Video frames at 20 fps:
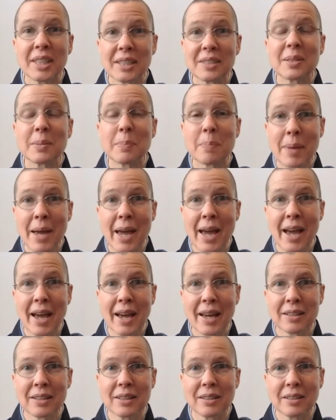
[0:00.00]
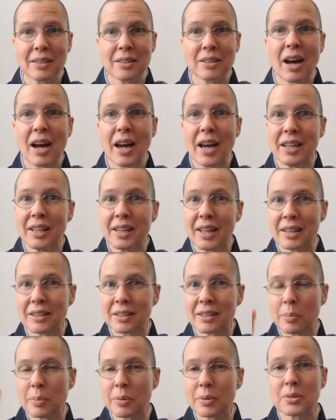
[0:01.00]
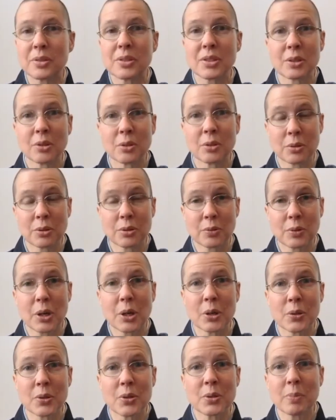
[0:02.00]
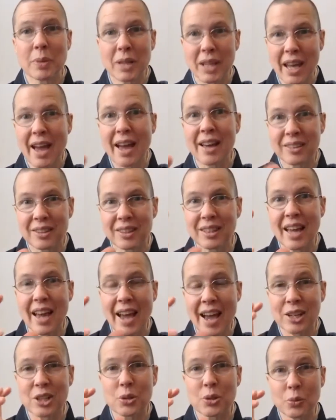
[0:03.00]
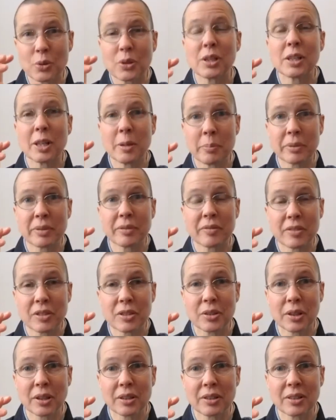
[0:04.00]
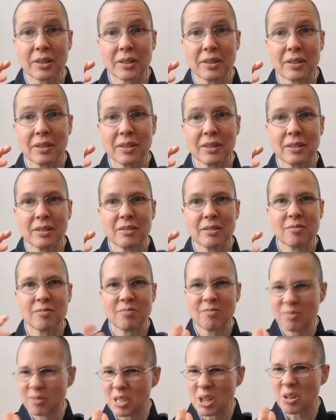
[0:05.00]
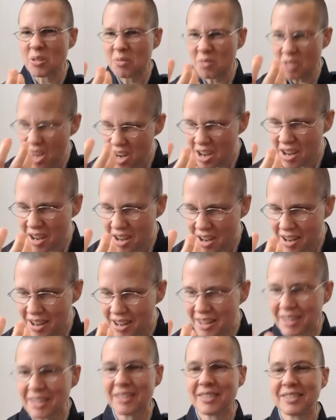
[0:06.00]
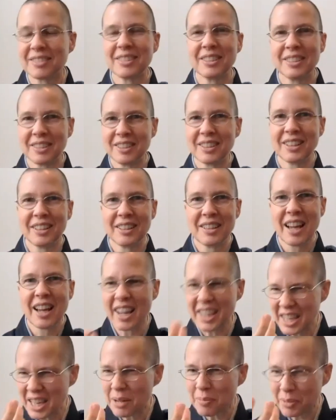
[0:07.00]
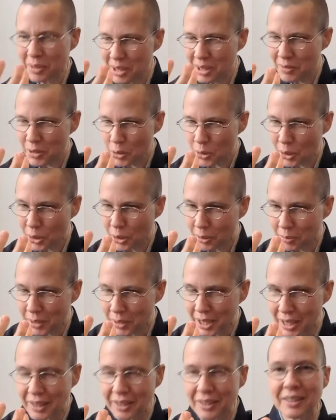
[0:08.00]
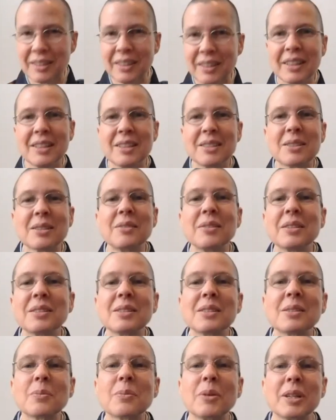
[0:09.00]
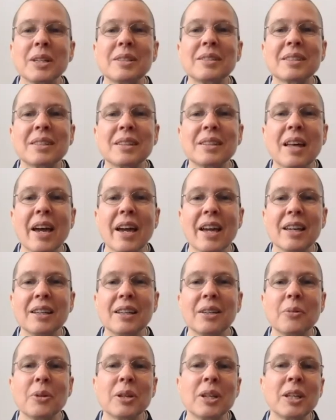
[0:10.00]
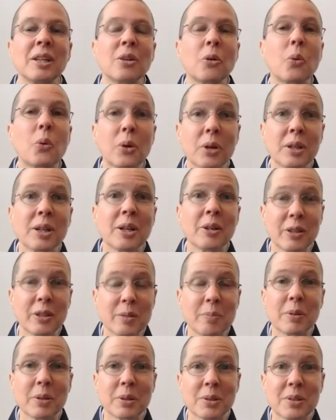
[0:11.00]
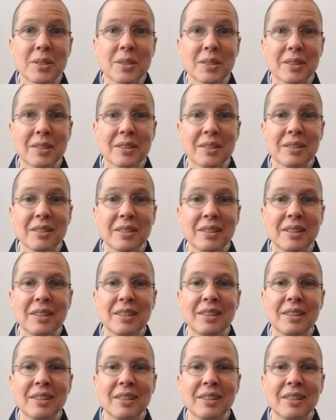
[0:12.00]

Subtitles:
gets mad, not at the person who throws, but at the actual clump of dirt. Rawr. I can't believe you hurt me. So this is what it's like when an ordinary person